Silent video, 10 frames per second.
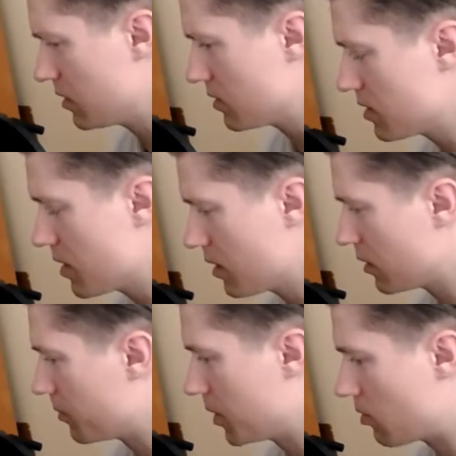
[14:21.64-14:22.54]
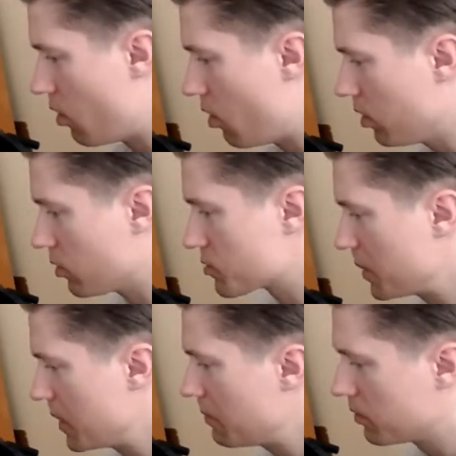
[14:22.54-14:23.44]
necessarily. I mean, all right? those
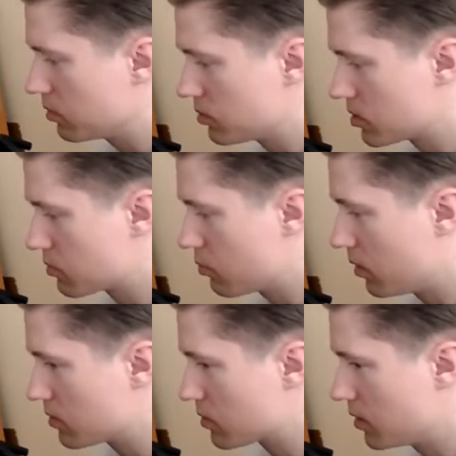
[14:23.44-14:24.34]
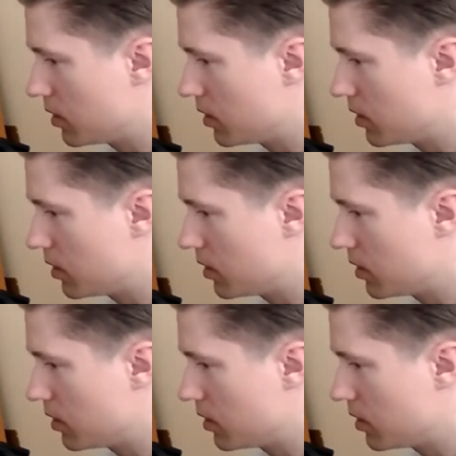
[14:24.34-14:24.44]
people who just want to